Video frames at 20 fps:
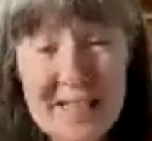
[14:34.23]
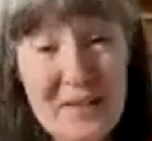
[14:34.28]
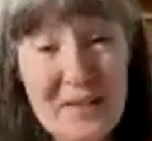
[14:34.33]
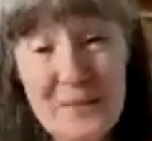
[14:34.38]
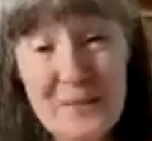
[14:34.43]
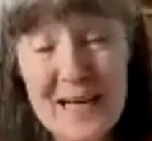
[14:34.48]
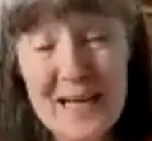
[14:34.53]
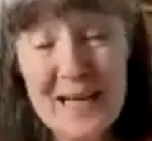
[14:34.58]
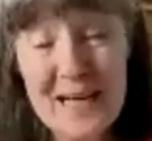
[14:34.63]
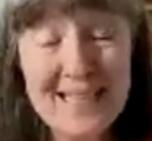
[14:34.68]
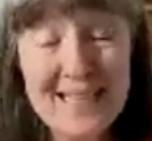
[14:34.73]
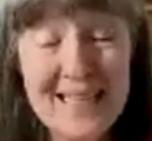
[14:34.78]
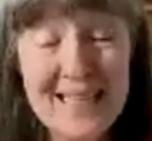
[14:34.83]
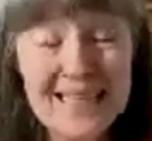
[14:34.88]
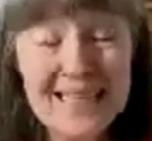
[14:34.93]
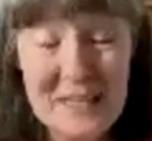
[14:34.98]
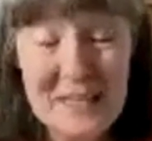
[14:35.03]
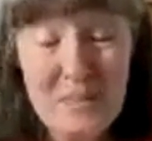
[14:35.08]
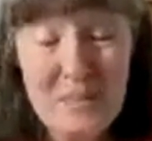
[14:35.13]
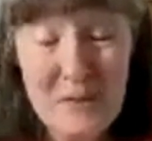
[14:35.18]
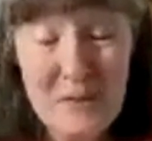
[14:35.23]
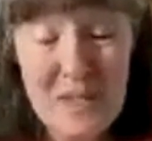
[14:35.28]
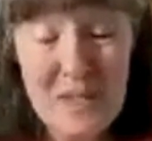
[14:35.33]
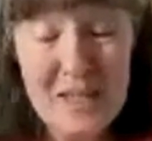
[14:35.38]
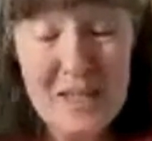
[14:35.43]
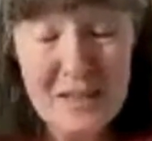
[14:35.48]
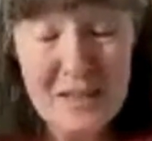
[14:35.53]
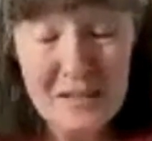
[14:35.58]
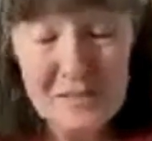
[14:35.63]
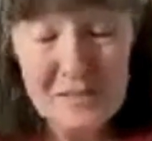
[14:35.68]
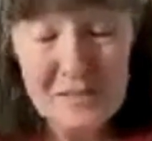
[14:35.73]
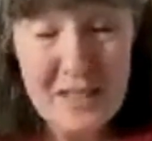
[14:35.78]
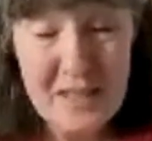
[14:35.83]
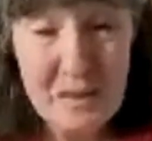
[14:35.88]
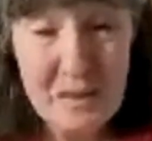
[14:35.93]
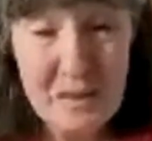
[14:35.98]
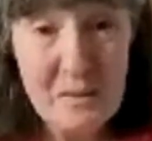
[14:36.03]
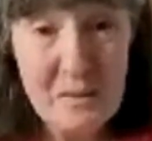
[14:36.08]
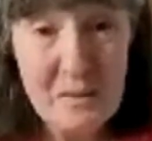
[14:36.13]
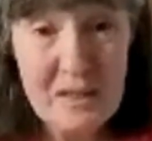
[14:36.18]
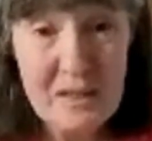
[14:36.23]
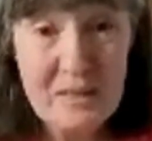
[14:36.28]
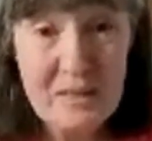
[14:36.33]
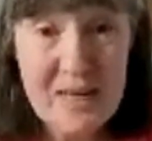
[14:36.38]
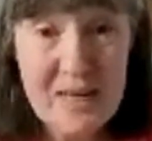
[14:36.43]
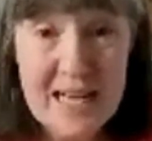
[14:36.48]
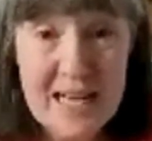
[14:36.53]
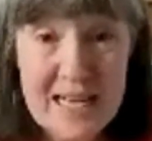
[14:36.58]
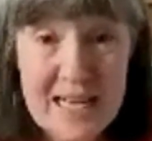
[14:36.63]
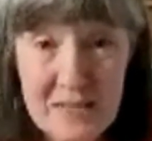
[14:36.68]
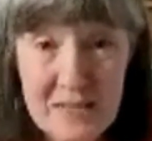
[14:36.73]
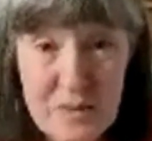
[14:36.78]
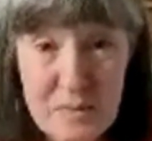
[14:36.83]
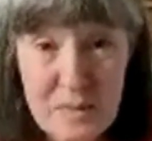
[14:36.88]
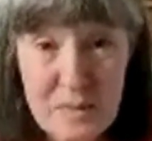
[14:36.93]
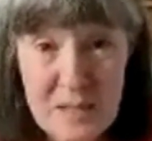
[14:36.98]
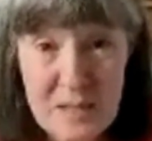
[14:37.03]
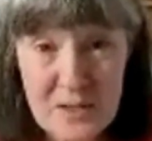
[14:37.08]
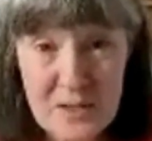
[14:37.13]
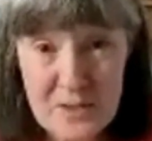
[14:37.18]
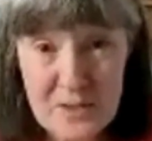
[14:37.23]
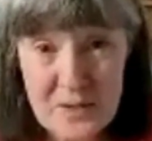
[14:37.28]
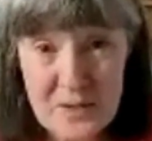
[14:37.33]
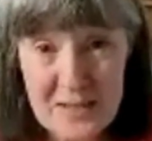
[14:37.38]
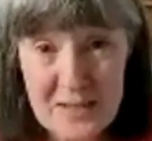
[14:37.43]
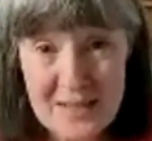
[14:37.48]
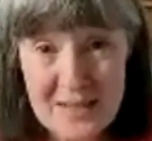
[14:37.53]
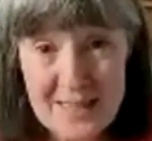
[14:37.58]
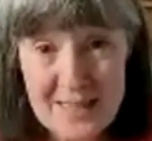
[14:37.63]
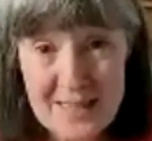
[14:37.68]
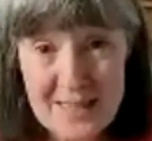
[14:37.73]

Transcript: And if we hadn't added more color, then we wouldn't have gotten those pictures that